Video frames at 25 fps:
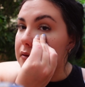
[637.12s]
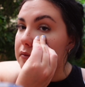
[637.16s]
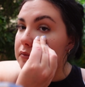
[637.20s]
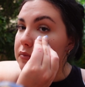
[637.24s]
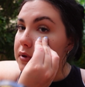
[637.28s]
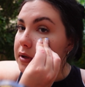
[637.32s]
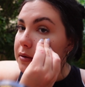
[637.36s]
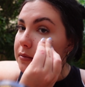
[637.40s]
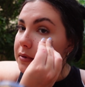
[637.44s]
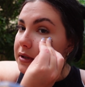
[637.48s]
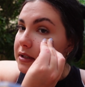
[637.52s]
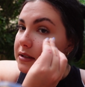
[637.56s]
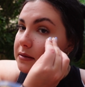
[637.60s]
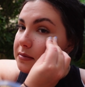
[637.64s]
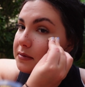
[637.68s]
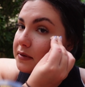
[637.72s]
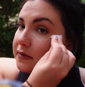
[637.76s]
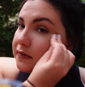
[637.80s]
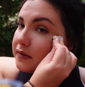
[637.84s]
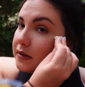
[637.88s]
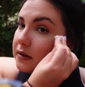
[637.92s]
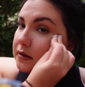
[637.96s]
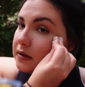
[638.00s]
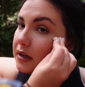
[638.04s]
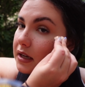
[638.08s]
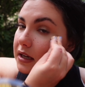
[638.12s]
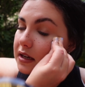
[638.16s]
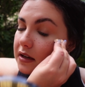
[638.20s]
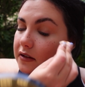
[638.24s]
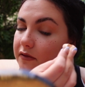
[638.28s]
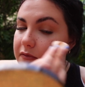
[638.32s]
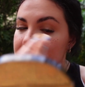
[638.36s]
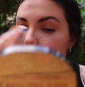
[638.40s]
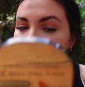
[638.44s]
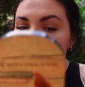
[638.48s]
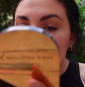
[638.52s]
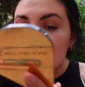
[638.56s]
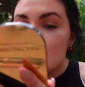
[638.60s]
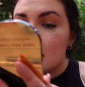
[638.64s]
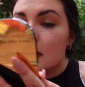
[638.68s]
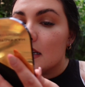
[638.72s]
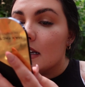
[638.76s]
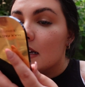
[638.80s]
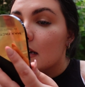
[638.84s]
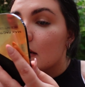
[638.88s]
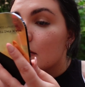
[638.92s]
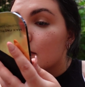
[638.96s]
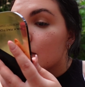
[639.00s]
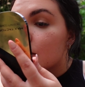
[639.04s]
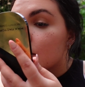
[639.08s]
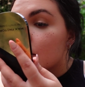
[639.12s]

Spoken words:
but it makes me feel like I've blended it.